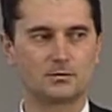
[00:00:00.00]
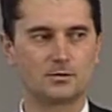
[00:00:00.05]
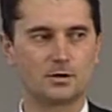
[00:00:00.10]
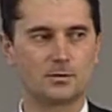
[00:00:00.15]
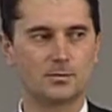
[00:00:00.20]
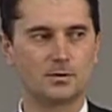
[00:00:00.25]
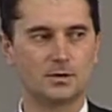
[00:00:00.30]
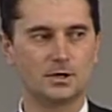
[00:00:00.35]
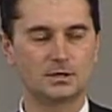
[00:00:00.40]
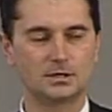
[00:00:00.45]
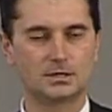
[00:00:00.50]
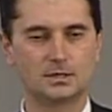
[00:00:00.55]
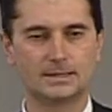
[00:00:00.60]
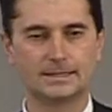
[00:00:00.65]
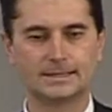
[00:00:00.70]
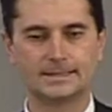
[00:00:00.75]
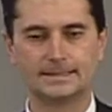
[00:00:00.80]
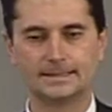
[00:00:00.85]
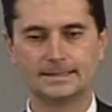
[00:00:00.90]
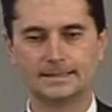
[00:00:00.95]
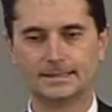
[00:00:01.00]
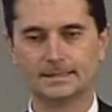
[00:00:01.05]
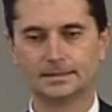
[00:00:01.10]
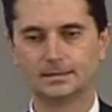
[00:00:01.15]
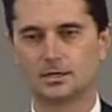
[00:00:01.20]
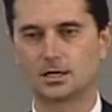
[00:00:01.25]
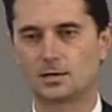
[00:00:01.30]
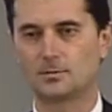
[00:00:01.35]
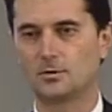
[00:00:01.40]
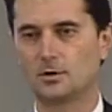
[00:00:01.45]
Lithuania
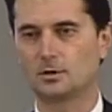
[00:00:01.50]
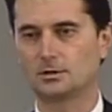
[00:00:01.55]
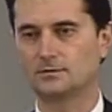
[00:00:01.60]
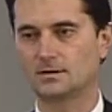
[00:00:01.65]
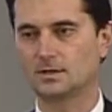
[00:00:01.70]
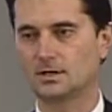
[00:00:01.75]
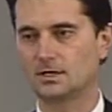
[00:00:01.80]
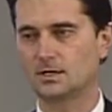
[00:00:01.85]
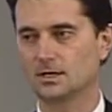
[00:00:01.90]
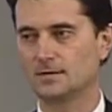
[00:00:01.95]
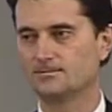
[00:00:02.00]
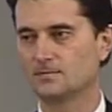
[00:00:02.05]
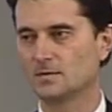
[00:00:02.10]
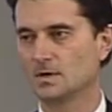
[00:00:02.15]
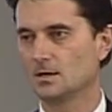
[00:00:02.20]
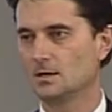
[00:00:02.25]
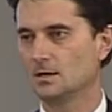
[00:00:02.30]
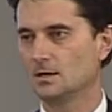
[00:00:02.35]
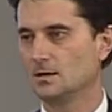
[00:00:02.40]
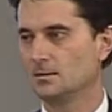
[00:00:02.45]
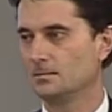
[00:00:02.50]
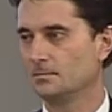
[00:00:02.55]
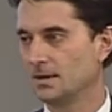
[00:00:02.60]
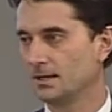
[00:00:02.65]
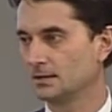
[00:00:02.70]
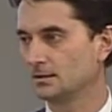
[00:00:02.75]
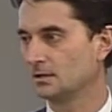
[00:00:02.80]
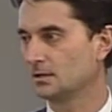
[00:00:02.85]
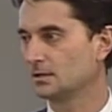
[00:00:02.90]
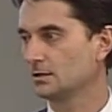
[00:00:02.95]
will preside over
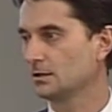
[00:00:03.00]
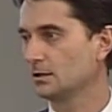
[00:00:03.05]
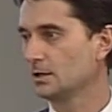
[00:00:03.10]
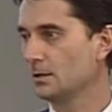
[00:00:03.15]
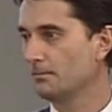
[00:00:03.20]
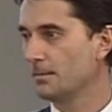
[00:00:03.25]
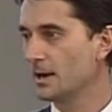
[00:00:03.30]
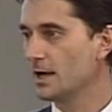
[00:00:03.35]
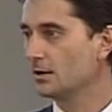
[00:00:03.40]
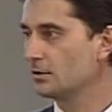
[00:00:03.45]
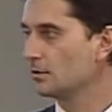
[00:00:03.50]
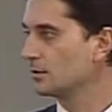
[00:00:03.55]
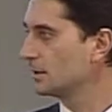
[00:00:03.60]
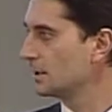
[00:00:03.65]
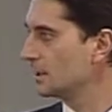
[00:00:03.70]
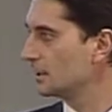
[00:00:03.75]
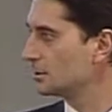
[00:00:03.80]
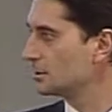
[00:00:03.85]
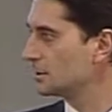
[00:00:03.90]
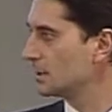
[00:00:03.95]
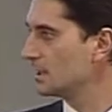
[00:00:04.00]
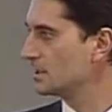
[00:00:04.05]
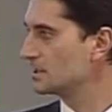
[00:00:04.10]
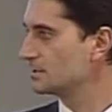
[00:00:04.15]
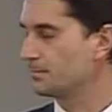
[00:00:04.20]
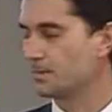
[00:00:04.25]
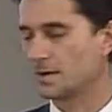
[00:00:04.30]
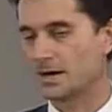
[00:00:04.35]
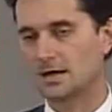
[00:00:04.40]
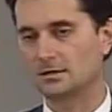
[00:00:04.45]
the Council of the
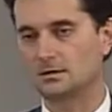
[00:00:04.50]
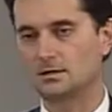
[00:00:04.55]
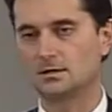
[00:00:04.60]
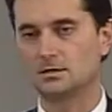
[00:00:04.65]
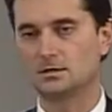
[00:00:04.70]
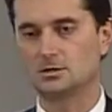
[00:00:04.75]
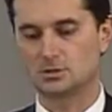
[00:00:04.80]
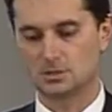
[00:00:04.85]
European Union.